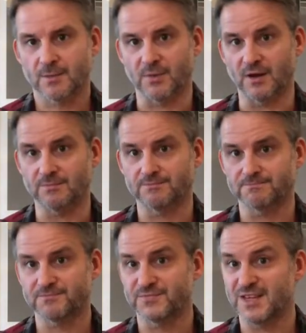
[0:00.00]
but
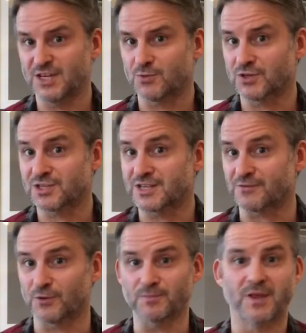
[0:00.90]
these ones are
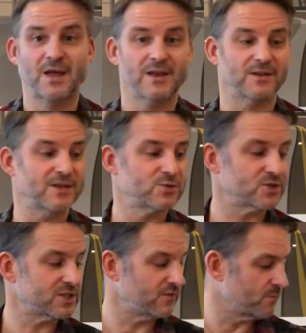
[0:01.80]
different. Now these
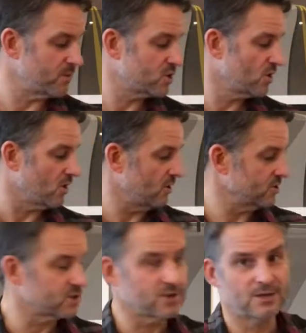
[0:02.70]
ones are different
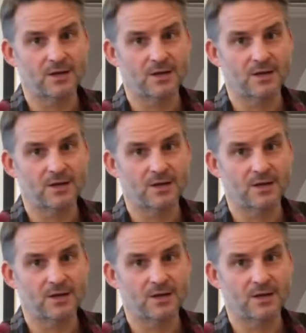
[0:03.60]
because